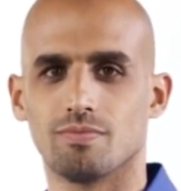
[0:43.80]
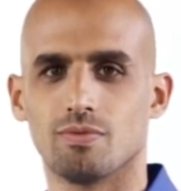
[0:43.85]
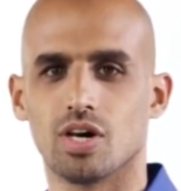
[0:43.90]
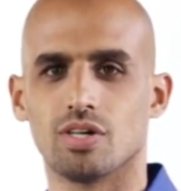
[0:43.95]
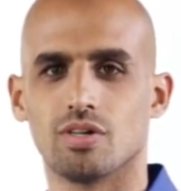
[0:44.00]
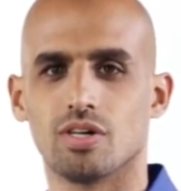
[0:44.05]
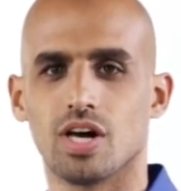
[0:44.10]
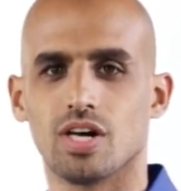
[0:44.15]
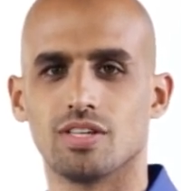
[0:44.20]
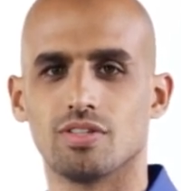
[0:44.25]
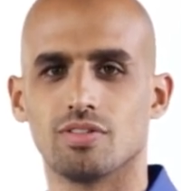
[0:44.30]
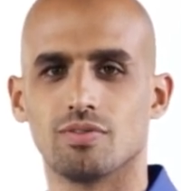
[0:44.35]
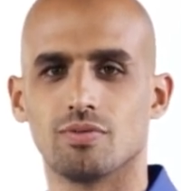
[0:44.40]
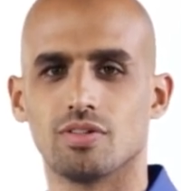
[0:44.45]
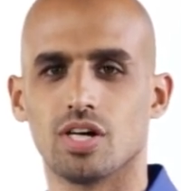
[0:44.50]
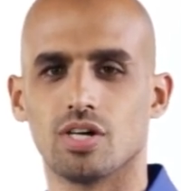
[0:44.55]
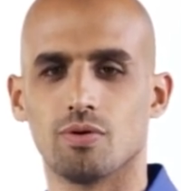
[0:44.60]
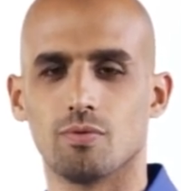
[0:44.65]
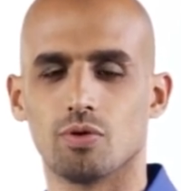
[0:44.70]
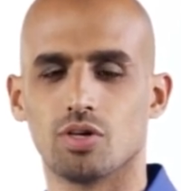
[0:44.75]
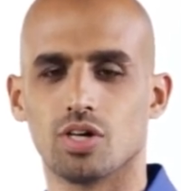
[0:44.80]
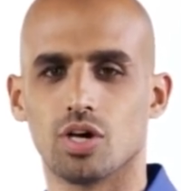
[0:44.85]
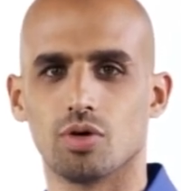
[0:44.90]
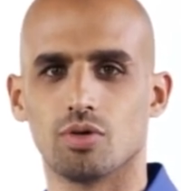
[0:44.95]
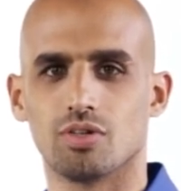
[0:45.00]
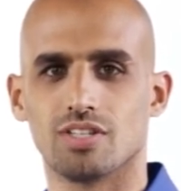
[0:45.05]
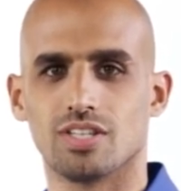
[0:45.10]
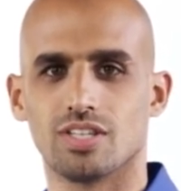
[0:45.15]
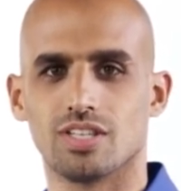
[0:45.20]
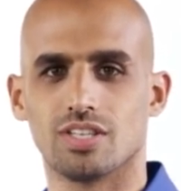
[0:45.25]
Unlike convertible
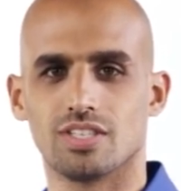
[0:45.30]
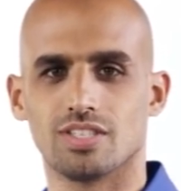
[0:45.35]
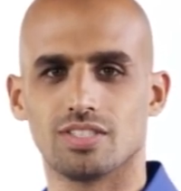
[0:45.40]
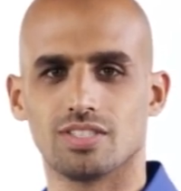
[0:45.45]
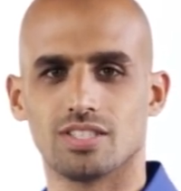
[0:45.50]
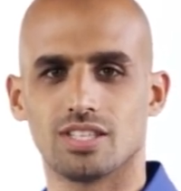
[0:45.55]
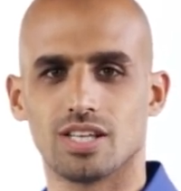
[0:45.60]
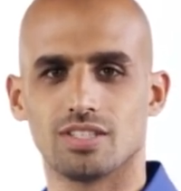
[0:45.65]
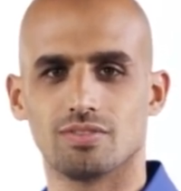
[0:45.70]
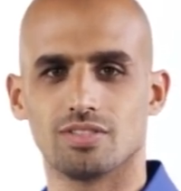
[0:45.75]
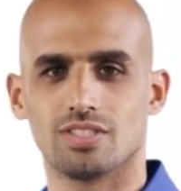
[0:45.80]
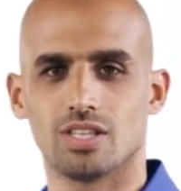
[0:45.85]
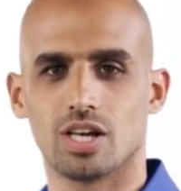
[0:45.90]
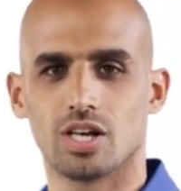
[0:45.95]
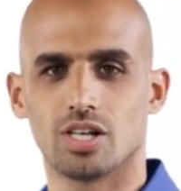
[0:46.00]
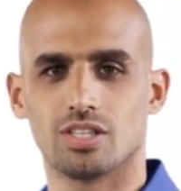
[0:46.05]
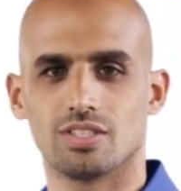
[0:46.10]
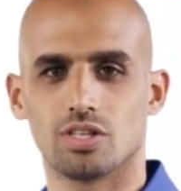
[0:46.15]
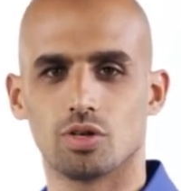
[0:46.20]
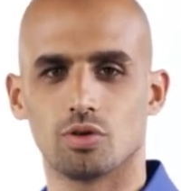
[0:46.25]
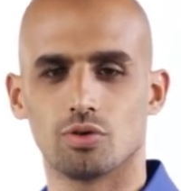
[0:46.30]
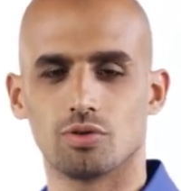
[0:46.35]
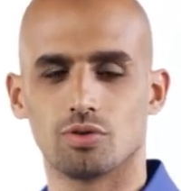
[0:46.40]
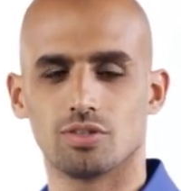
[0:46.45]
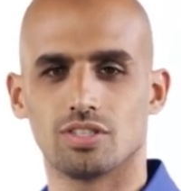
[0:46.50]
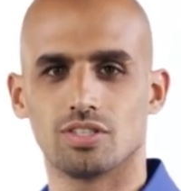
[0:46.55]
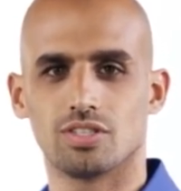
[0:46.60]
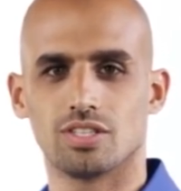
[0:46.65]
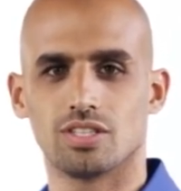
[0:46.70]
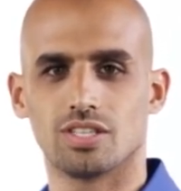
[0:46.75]
notes, SAFEs aren't
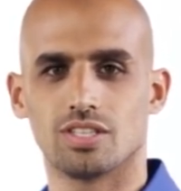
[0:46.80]
loans.